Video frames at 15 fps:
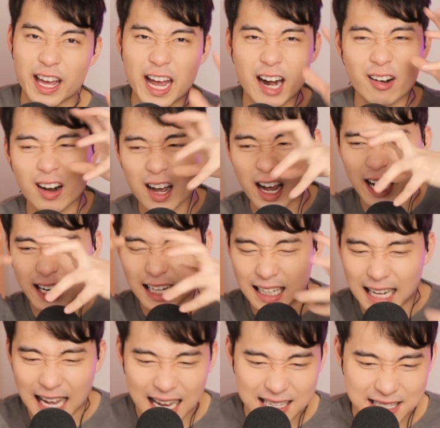era and
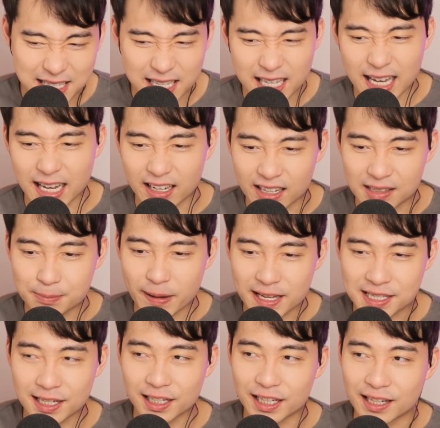classy, and it's
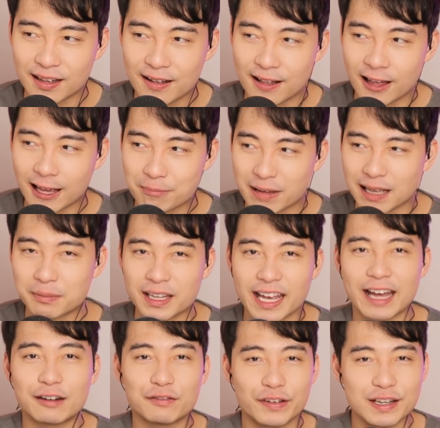basically, it made me
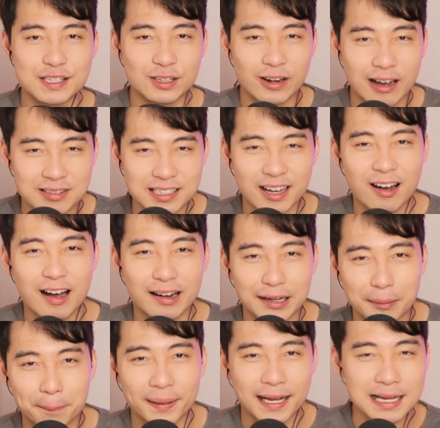envious. You know, I was like, oh, I'm
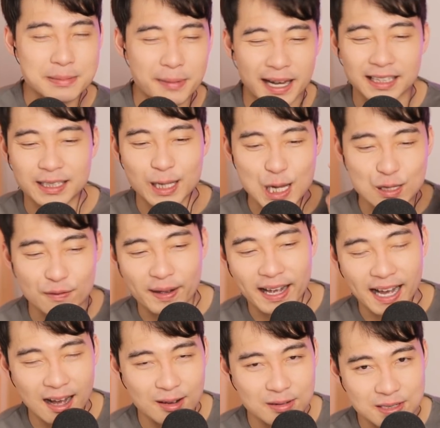gonna pick up some ideas for my
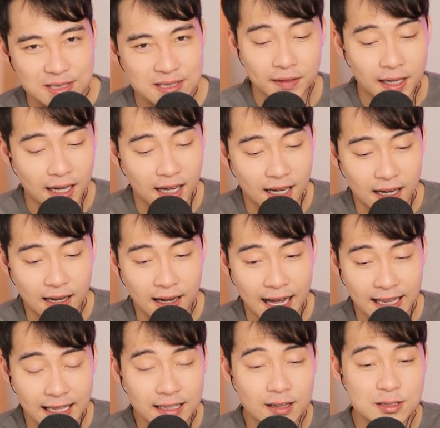house.
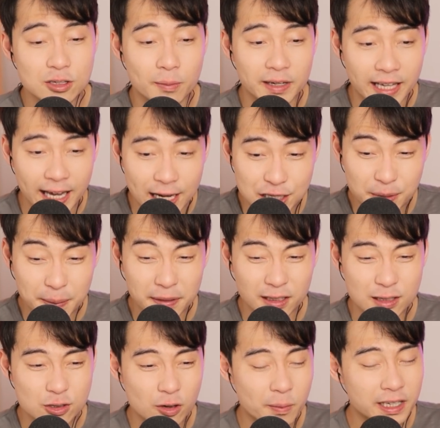And then there's so many Asian people.
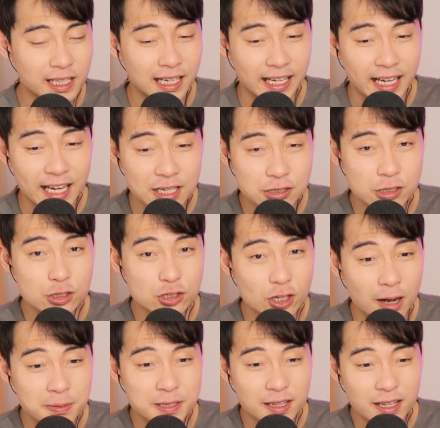There's so many like Asian
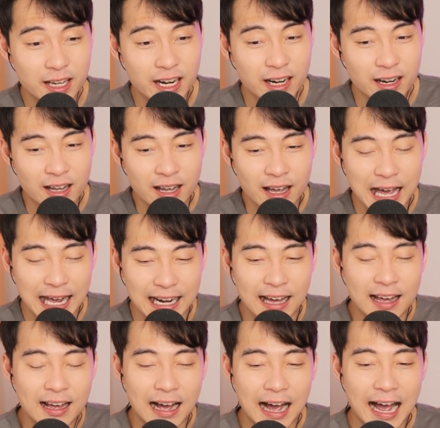shops in there. And
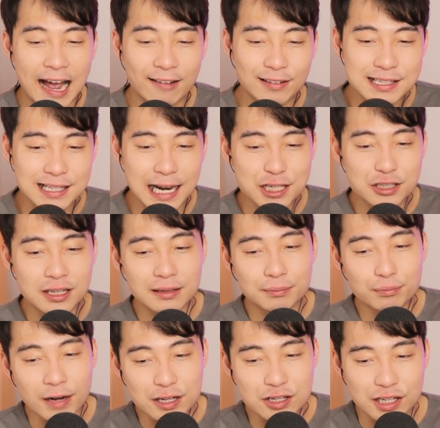I had this London
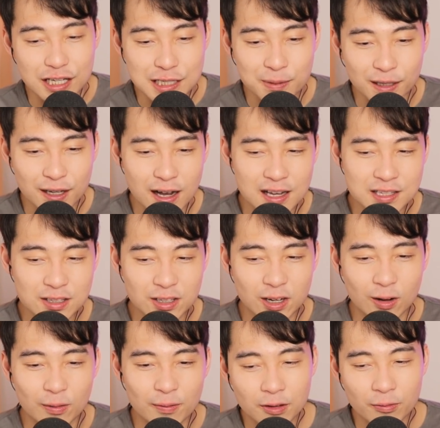prejudice because, you
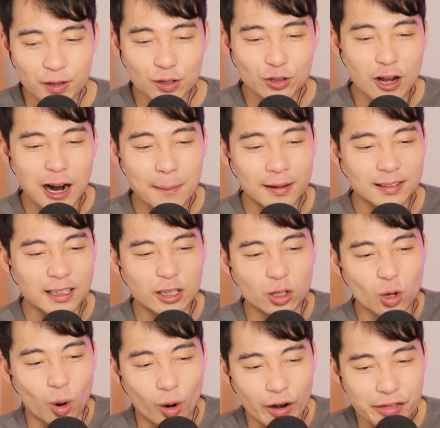know, when you talk about the
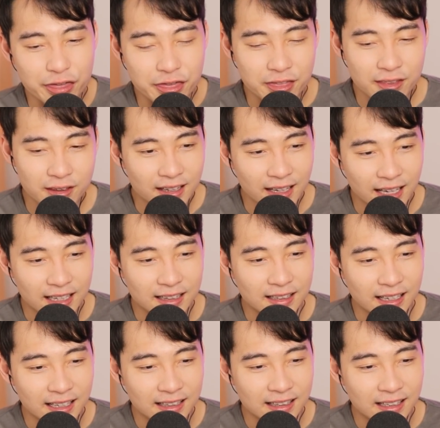North
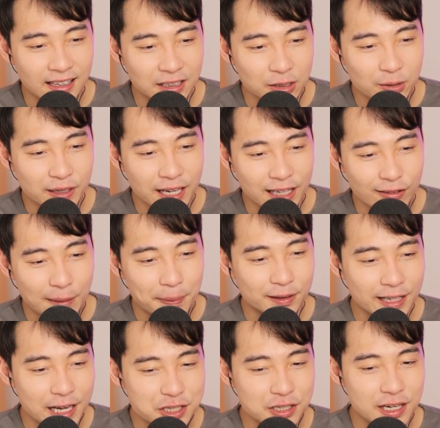in the UK, the
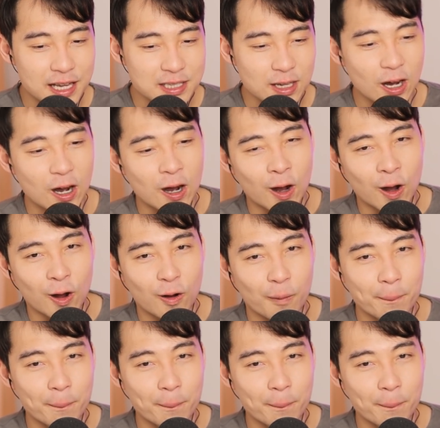reputation is, oh,